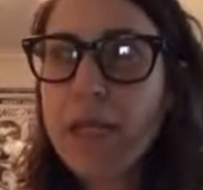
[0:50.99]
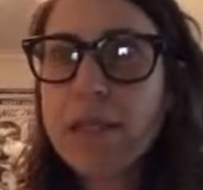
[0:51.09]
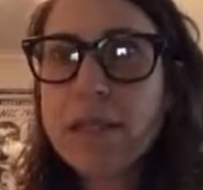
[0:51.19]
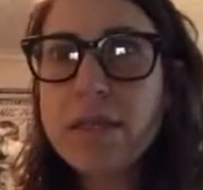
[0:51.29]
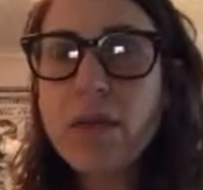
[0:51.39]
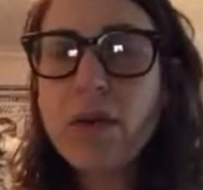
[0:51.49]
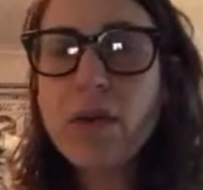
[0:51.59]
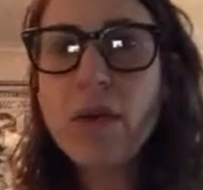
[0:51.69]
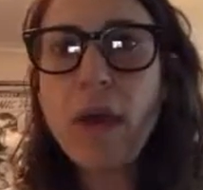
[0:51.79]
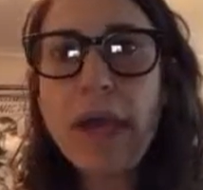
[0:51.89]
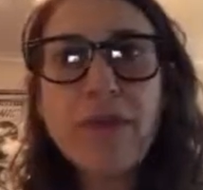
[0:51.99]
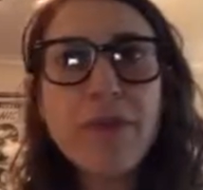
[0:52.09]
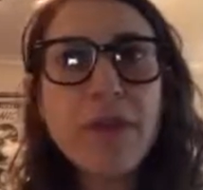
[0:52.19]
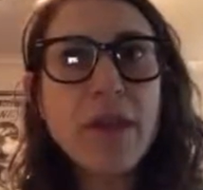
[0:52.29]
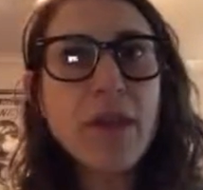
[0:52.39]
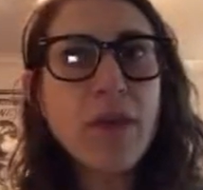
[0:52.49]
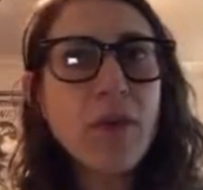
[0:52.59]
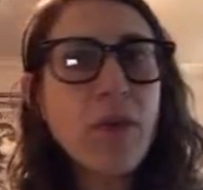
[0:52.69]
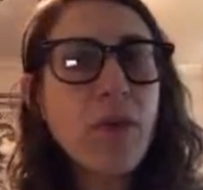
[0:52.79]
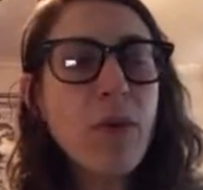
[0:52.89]
so if
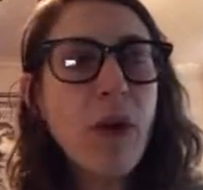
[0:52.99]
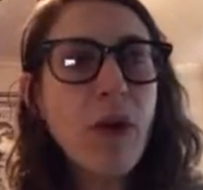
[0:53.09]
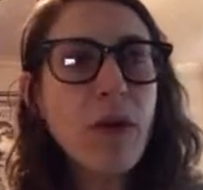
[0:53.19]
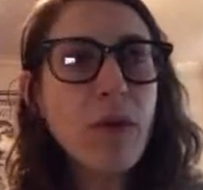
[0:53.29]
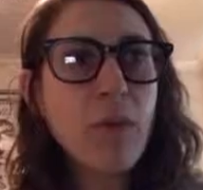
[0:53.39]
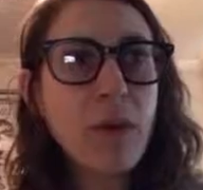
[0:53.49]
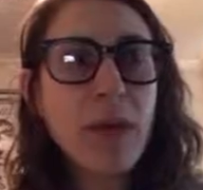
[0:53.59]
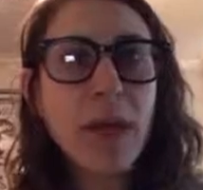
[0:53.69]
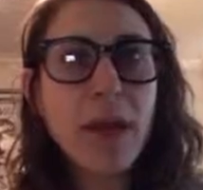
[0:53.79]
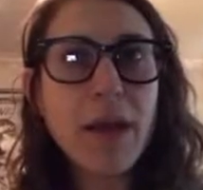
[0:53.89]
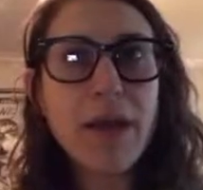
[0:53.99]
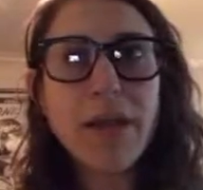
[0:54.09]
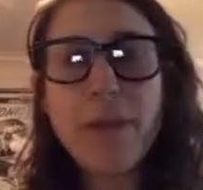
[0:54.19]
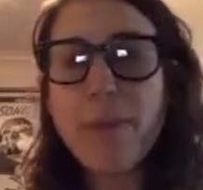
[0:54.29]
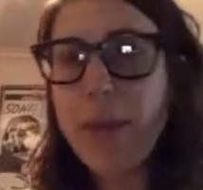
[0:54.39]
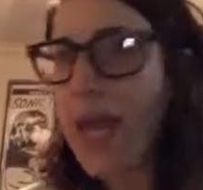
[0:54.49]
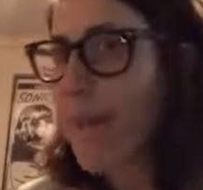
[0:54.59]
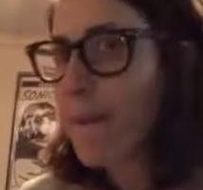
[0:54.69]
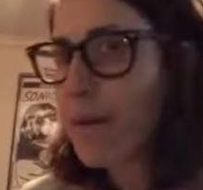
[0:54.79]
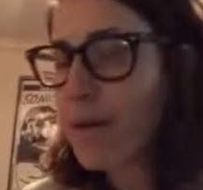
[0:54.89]
you are working on a
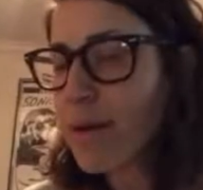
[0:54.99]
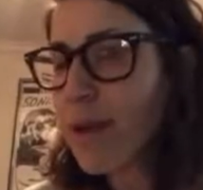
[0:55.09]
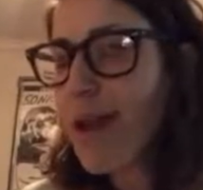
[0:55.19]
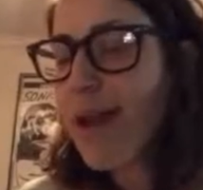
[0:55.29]
paper